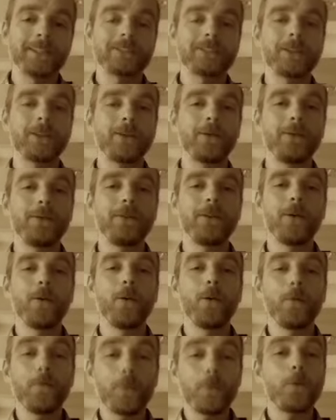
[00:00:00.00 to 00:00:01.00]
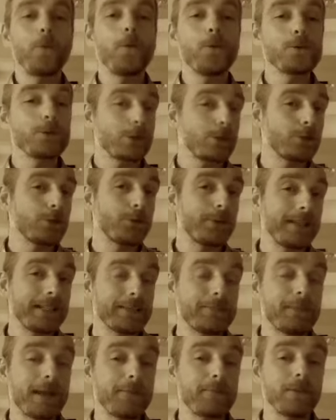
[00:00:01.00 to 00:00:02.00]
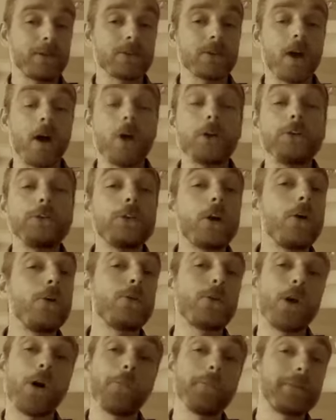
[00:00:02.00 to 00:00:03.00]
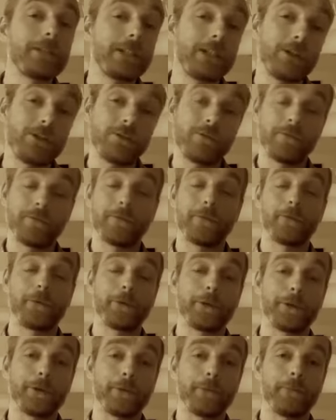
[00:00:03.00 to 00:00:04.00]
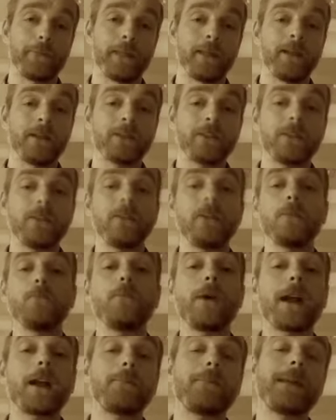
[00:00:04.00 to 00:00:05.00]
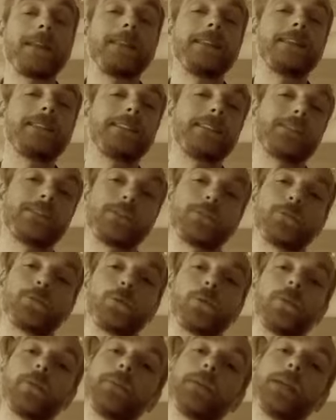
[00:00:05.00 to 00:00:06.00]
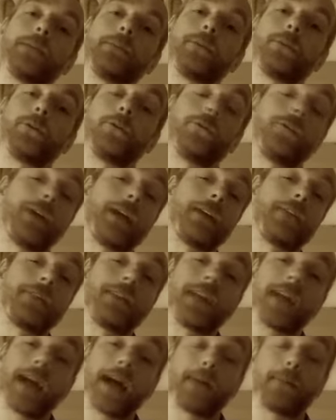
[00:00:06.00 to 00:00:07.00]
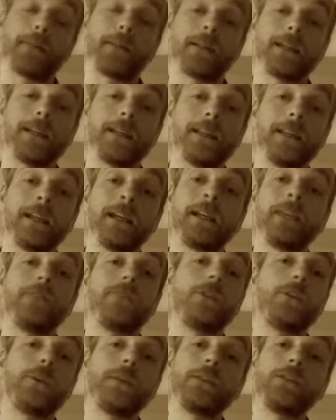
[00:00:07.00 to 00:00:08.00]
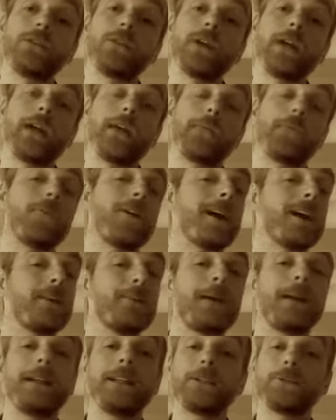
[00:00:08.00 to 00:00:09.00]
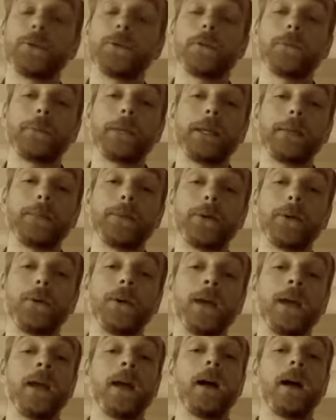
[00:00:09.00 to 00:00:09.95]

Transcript: So other Auto Tweets members are no competition for you. So you can recommend this system to other people very, very happily. If you enjoy it, recommend it to other people,